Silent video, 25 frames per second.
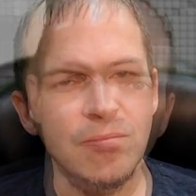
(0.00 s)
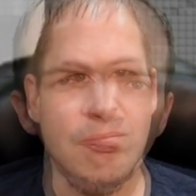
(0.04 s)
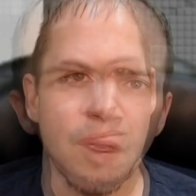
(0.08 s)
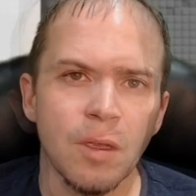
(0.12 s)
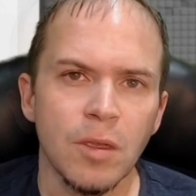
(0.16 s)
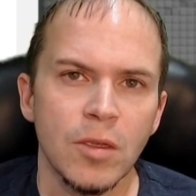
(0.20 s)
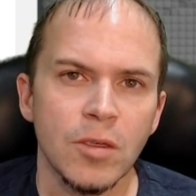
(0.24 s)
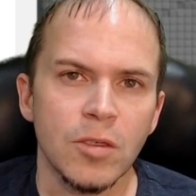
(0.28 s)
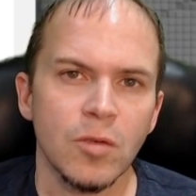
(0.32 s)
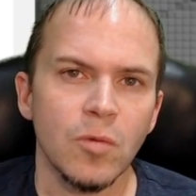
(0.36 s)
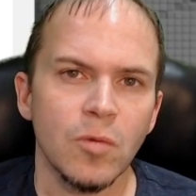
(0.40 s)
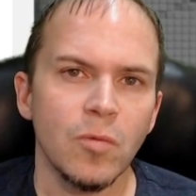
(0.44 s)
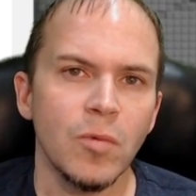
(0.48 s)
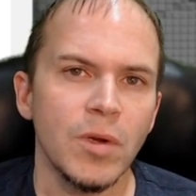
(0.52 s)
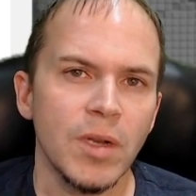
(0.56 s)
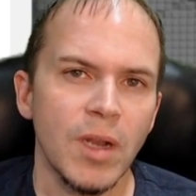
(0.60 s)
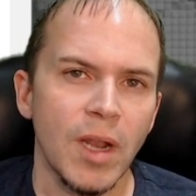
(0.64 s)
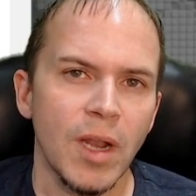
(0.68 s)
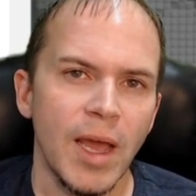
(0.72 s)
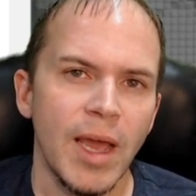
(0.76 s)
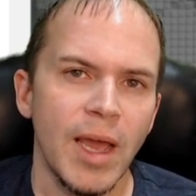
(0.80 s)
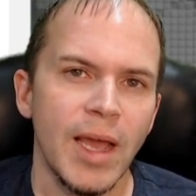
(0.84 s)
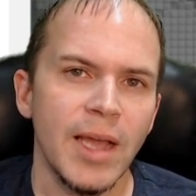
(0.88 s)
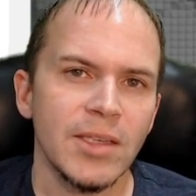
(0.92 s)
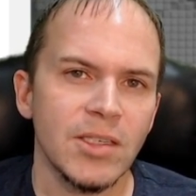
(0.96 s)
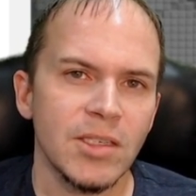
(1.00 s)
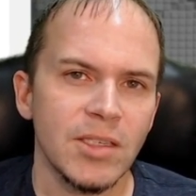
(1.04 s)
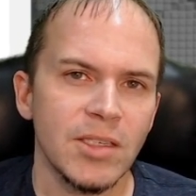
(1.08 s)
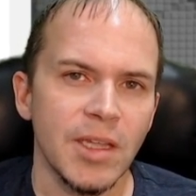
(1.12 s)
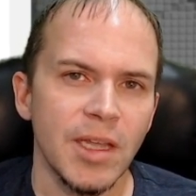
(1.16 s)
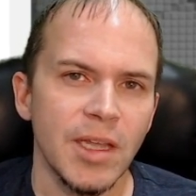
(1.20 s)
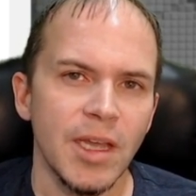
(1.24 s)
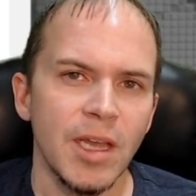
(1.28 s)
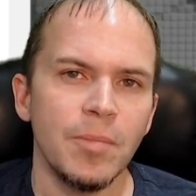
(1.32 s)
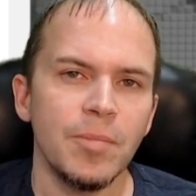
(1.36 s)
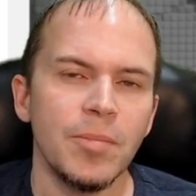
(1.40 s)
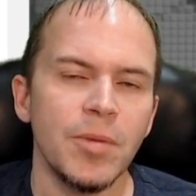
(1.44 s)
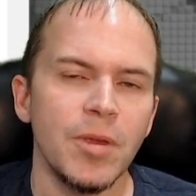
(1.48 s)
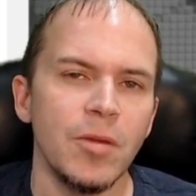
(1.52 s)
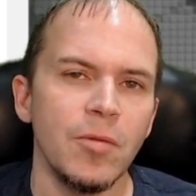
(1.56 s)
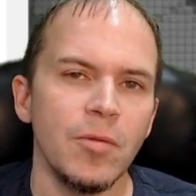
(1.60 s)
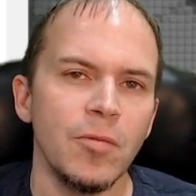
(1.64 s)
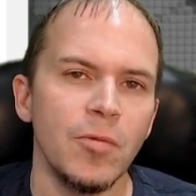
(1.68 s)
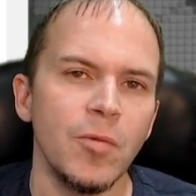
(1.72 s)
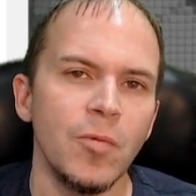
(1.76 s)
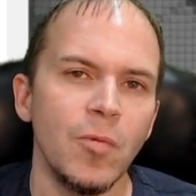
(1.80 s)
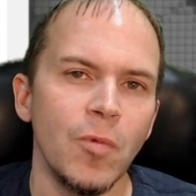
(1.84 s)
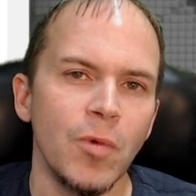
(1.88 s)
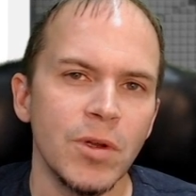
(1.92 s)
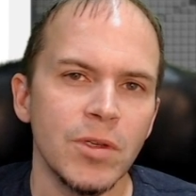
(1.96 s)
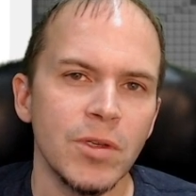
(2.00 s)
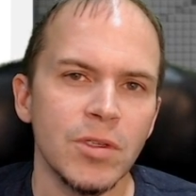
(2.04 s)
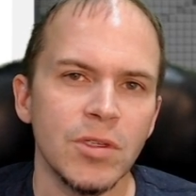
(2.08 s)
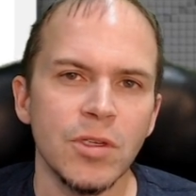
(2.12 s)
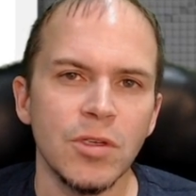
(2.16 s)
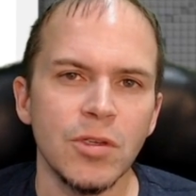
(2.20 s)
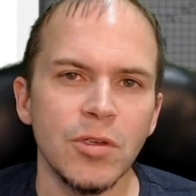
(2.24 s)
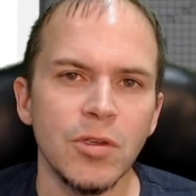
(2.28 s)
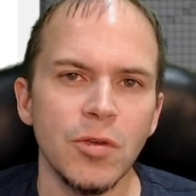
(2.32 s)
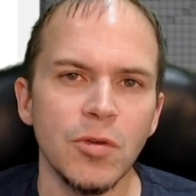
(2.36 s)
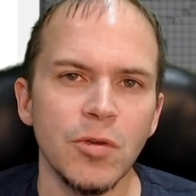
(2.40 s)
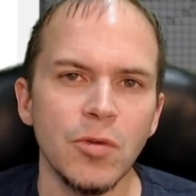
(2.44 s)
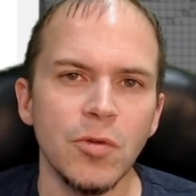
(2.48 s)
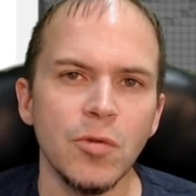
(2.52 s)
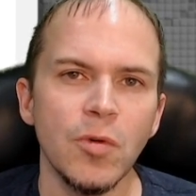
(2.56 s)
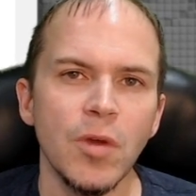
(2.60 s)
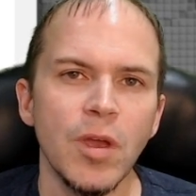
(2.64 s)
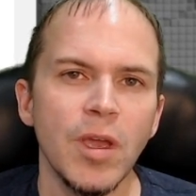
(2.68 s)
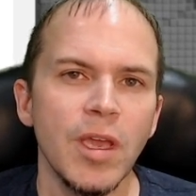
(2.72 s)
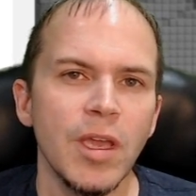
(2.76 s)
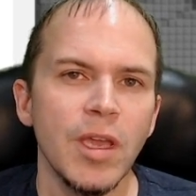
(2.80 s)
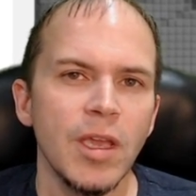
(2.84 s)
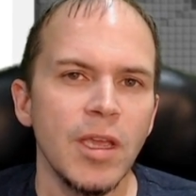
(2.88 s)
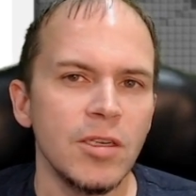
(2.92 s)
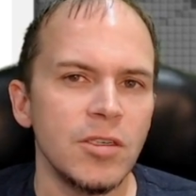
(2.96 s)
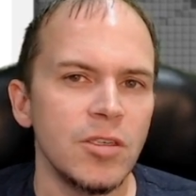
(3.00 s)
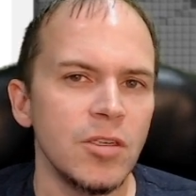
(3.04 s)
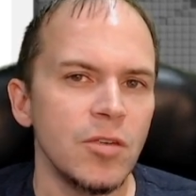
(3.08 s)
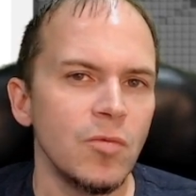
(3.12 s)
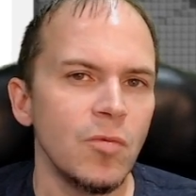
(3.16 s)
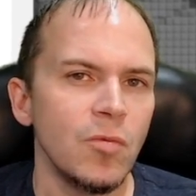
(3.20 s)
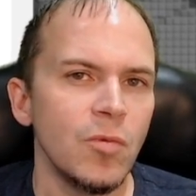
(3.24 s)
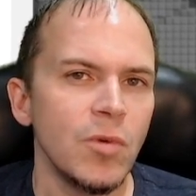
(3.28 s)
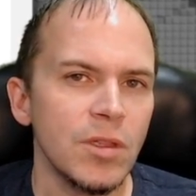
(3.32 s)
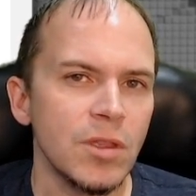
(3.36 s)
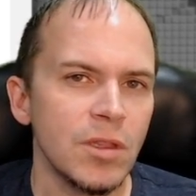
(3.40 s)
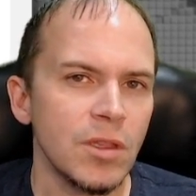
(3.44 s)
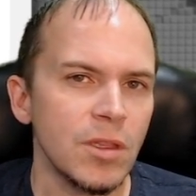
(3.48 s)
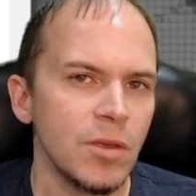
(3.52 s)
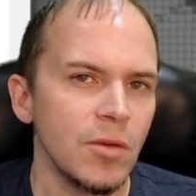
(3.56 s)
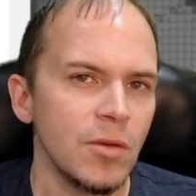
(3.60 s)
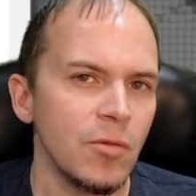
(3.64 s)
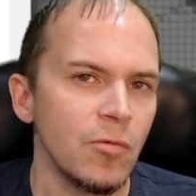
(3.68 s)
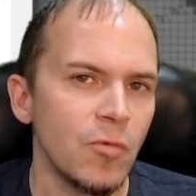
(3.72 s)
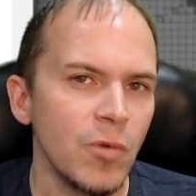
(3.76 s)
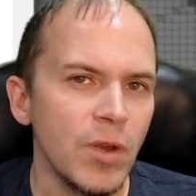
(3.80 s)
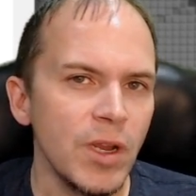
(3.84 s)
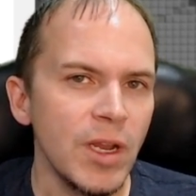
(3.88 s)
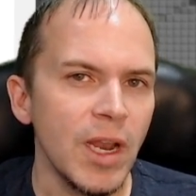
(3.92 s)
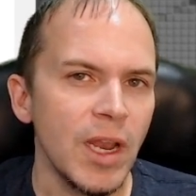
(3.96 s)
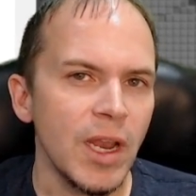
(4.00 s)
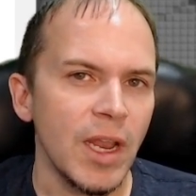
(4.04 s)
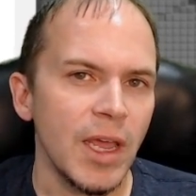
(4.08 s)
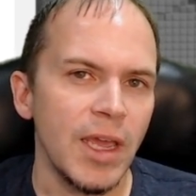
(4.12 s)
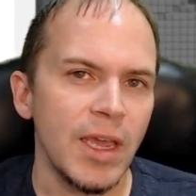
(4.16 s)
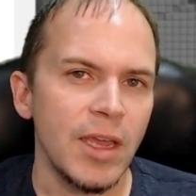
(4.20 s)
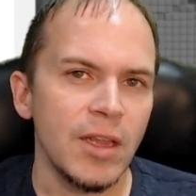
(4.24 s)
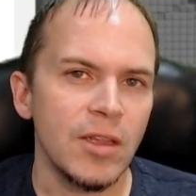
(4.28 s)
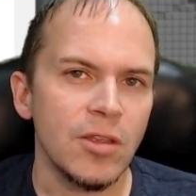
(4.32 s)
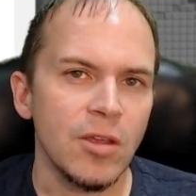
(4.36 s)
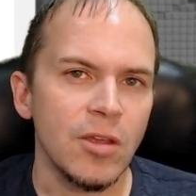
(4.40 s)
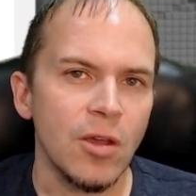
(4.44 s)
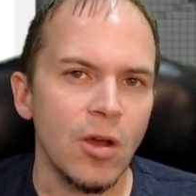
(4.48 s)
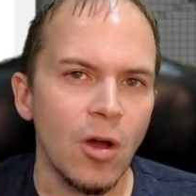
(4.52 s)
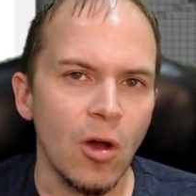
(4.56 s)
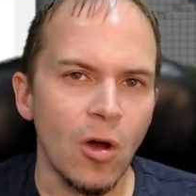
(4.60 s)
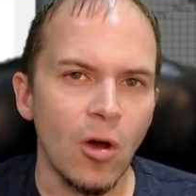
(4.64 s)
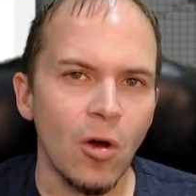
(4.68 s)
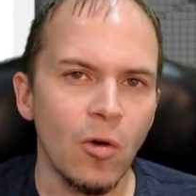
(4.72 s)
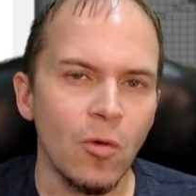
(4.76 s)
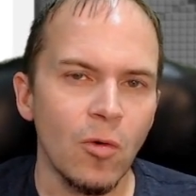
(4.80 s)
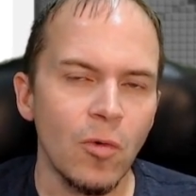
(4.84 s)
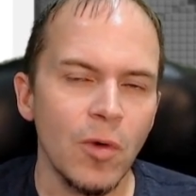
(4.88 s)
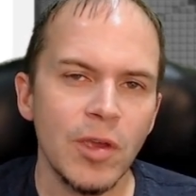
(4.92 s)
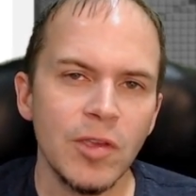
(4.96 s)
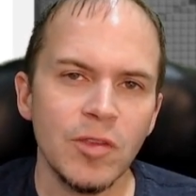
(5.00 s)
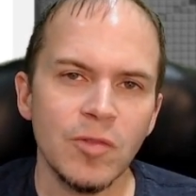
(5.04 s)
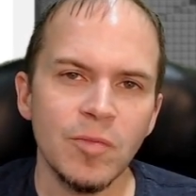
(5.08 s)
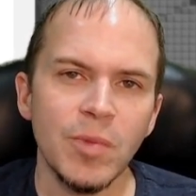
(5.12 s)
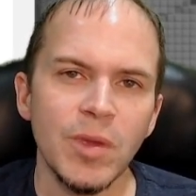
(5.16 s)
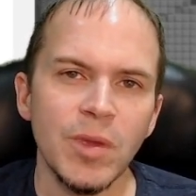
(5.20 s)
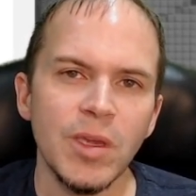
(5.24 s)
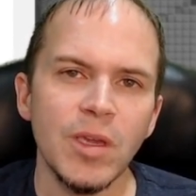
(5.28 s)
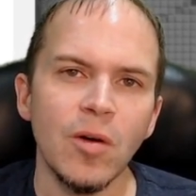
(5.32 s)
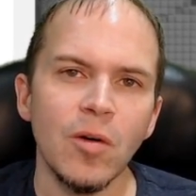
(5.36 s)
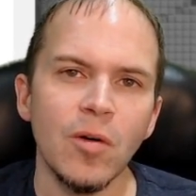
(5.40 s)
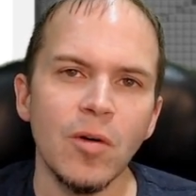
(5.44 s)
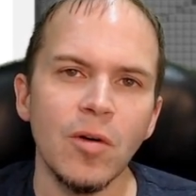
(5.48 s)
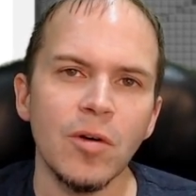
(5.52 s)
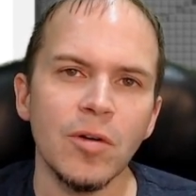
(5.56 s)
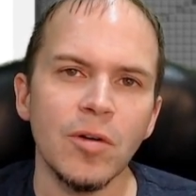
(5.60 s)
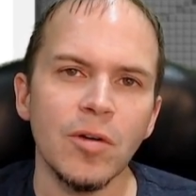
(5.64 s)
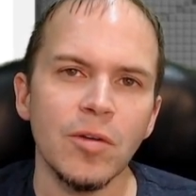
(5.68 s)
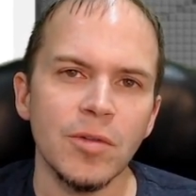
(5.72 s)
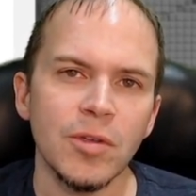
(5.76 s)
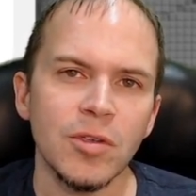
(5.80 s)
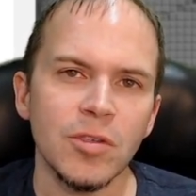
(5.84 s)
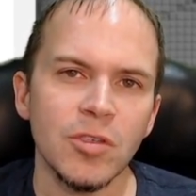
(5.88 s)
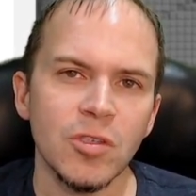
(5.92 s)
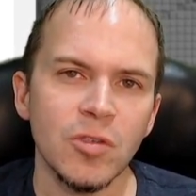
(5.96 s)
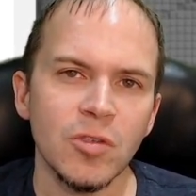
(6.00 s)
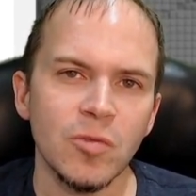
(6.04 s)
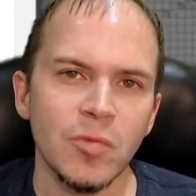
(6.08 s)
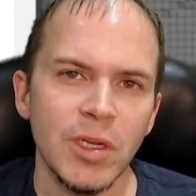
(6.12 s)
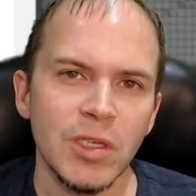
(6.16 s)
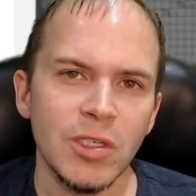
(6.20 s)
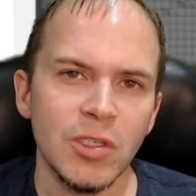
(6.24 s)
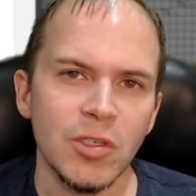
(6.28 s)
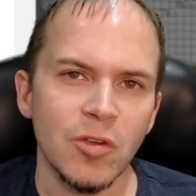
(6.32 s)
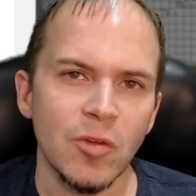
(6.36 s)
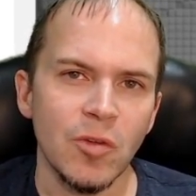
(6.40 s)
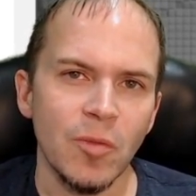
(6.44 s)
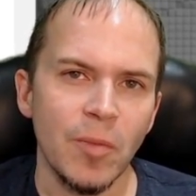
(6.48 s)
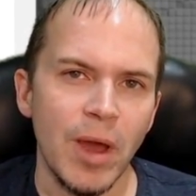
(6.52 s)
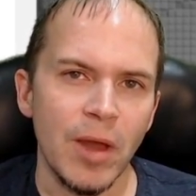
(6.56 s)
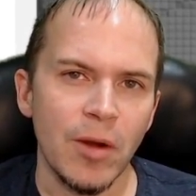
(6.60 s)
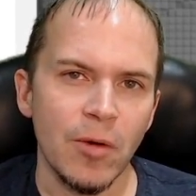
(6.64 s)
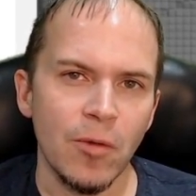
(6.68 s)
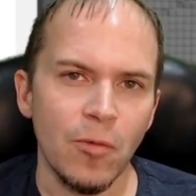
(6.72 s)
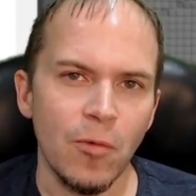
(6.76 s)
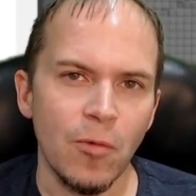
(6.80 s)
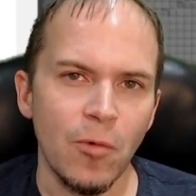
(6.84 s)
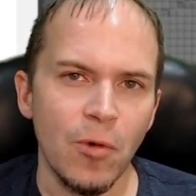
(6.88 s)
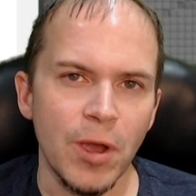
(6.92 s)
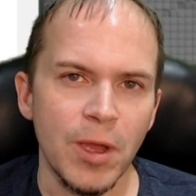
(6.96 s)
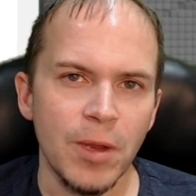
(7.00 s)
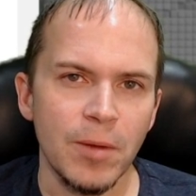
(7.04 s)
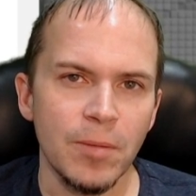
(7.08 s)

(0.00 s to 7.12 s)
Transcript: So one last step you would want to do is you'd want the relay to always be on on the switch no matter what.